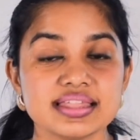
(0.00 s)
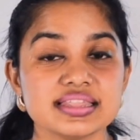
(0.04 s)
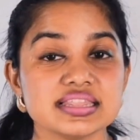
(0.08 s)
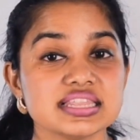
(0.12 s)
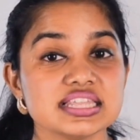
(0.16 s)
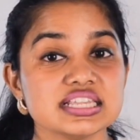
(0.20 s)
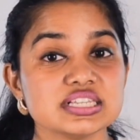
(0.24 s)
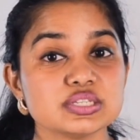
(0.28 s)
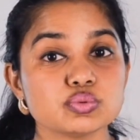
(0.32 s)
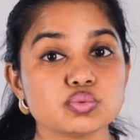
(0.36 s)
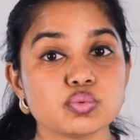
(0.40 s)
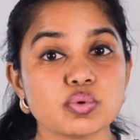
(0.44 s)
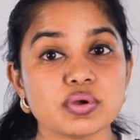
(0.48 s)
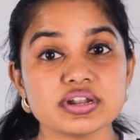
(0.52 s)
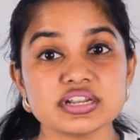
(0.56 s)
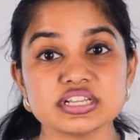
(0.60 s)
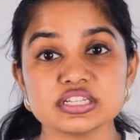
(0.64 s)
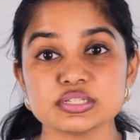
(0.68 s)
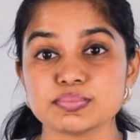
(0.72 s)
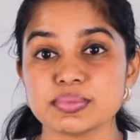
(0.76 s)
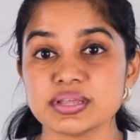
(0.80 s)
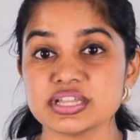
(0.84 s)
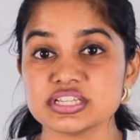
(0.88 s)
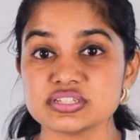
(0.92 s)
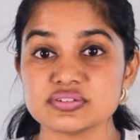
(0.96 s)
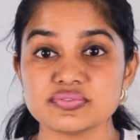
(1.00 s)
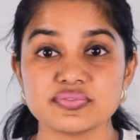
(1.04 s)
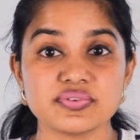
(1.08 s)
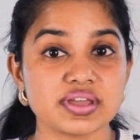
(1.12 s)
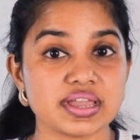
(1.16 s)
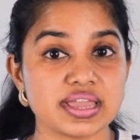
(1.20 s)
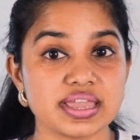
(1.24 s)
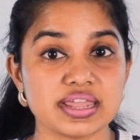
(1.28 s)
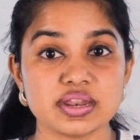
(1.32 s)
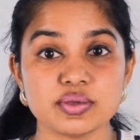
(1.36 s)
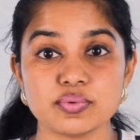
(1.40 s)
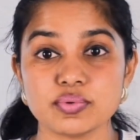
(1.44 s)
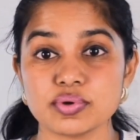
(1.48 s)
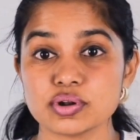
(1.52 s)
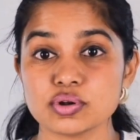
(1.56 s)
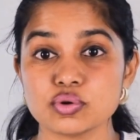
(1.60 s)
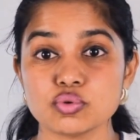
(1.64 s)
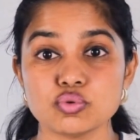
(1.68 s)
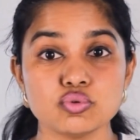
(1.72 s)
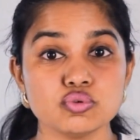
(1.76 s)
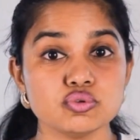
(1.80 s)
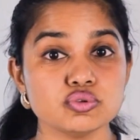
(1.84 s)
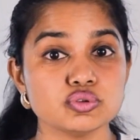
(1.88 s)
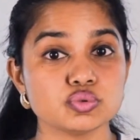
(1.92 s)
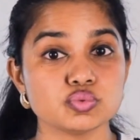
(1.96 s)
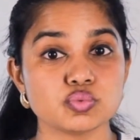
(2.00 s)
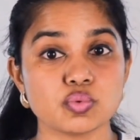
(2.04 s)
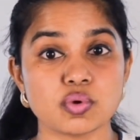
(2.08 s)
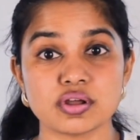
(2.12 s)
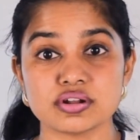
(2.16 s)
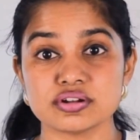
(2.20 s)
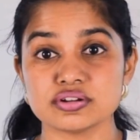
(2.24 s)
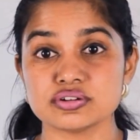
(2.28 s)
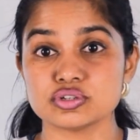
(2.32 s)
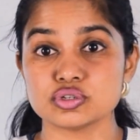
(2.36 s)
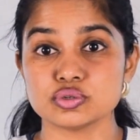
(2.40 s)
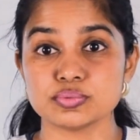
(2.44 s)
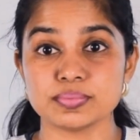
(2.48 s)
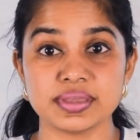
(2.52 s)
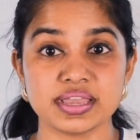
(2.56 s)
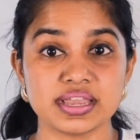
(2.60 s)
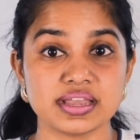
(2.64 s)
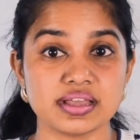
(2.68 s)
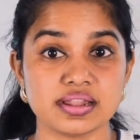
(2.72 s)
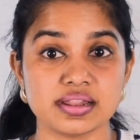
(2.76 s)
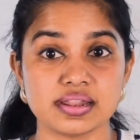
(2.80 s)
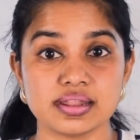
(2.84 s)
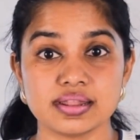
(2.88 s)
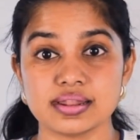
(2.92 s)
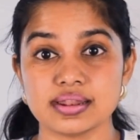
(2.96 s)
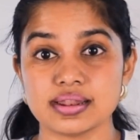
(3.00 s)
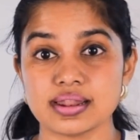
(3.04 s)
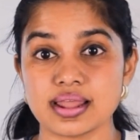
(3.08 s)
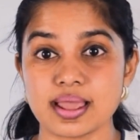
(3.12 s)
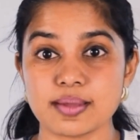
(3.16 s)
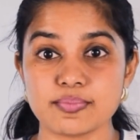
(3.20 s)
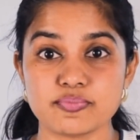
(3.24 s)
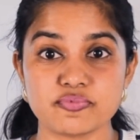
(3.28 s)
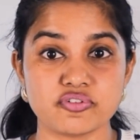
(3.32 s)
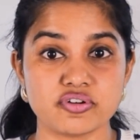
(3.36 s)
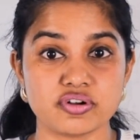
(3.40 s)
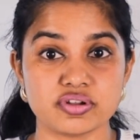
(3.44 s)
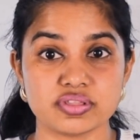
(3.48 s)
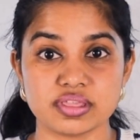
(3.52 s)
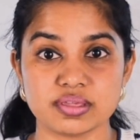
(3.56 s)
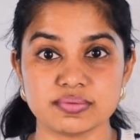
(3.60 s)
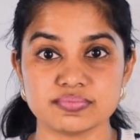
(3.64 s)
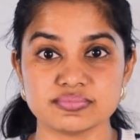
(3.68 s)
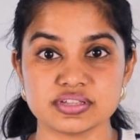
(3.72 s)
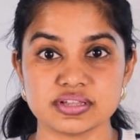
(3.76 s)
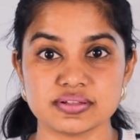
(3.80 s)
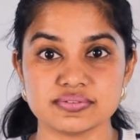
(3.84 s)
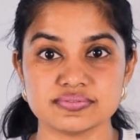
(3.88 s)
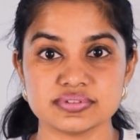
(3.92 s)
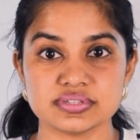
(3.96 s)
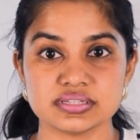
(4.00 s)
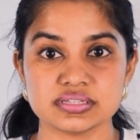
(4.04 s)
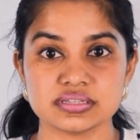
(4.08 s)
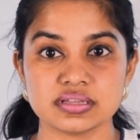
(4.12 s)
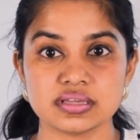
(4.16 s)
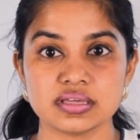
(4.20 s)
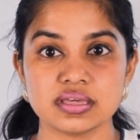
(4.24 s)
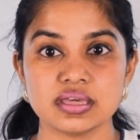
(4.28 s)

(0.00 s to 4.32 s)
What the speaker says: This one is best for anyone who's wanted to make a little app for themselves.